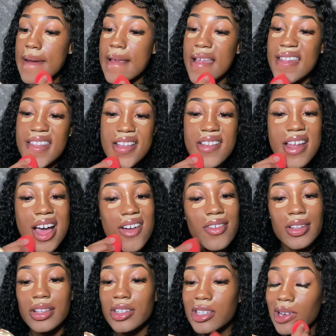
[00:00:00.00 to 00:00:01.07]
it's not
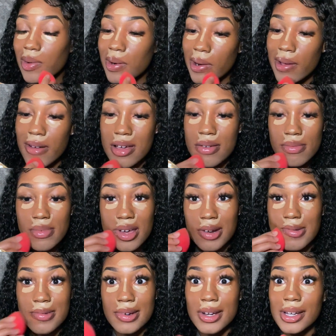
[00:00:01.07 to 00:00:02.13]
really showing up. I
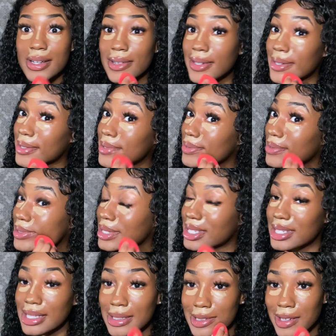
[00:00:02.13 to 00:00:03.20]
don't know.
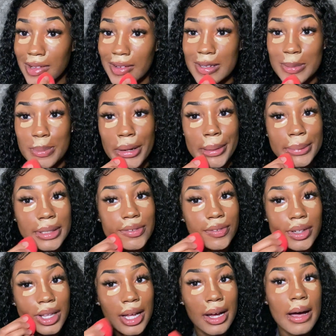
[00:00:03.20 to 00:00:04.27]
This concealer is probably a
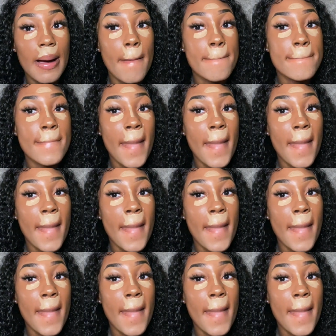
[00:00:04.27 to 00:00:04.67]
flop.